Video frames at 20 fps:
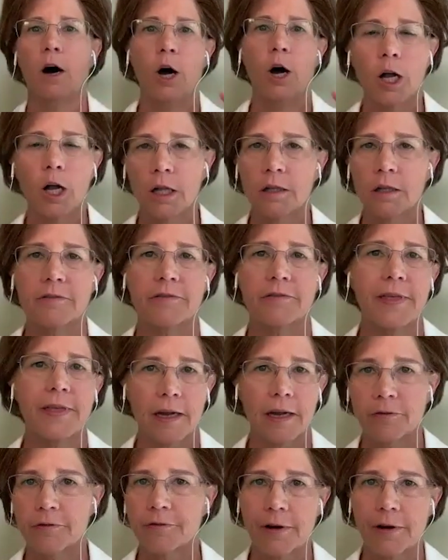all of
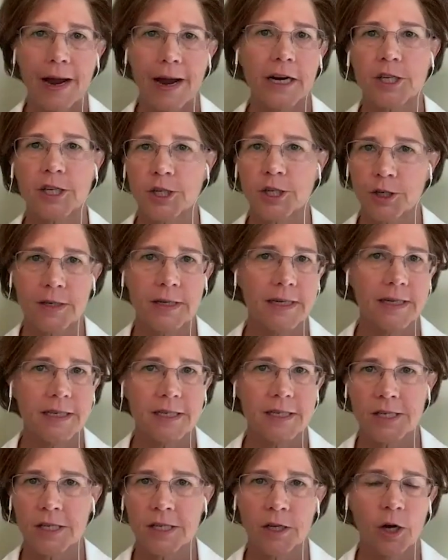that
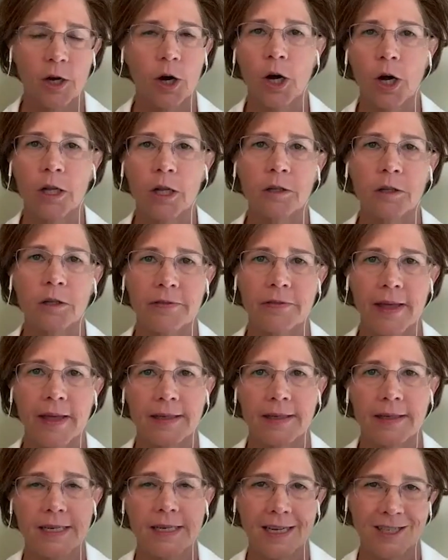fracturedness and all of
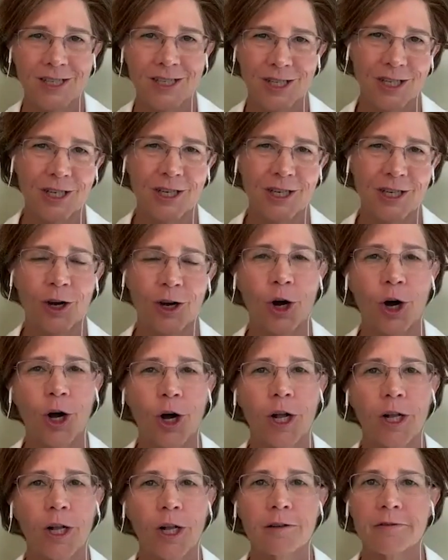that tension and
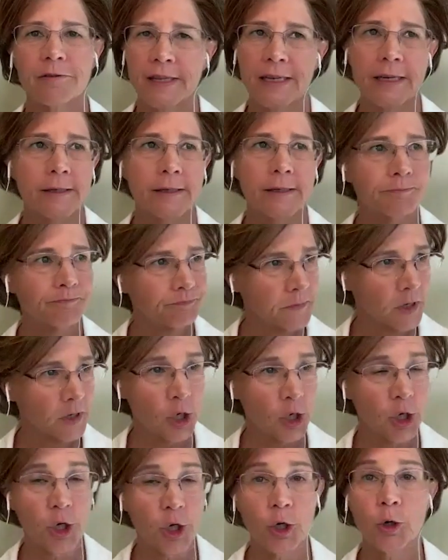all of the
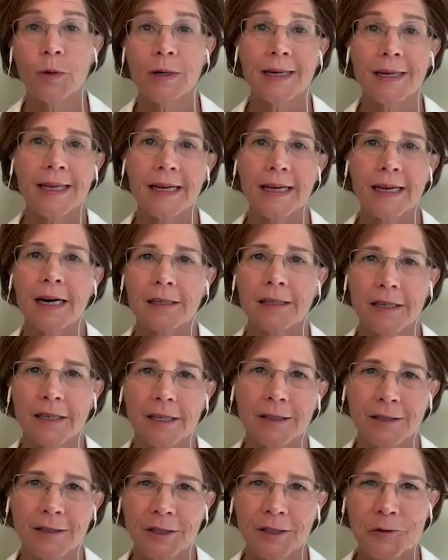goo and gunk,
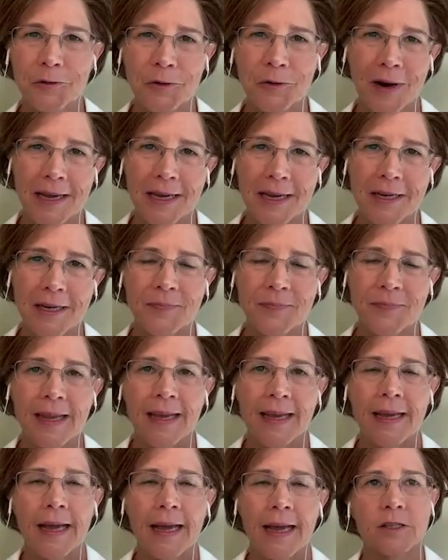right?
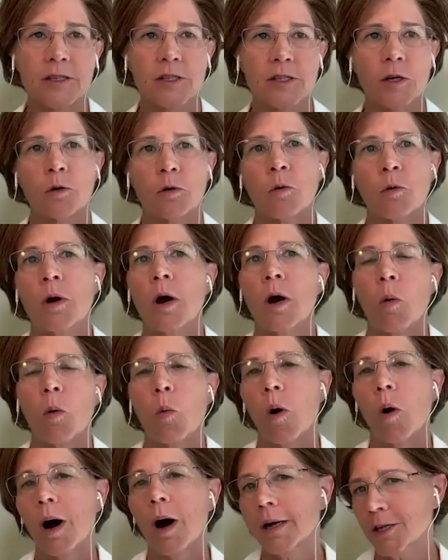And so
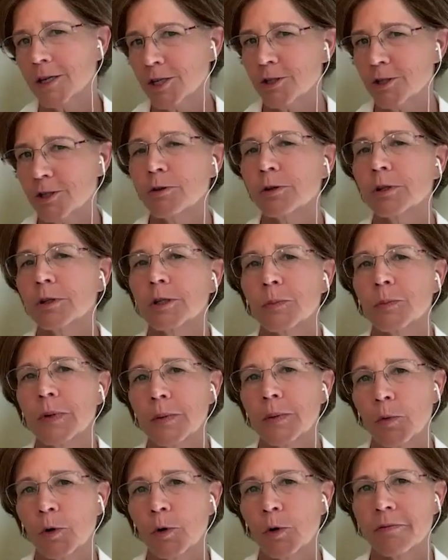walk us through a little
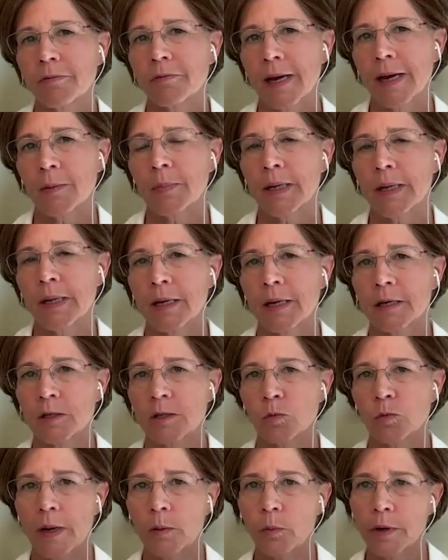bit more of that, because
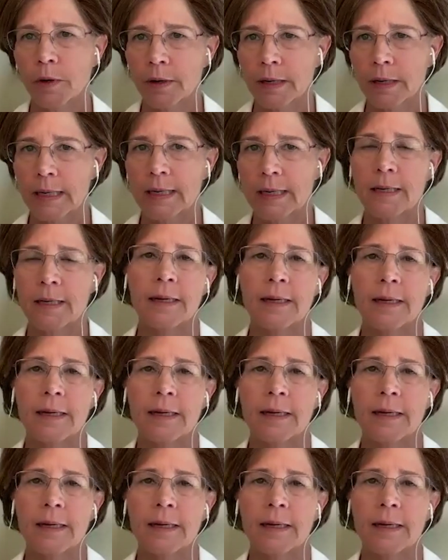when we're in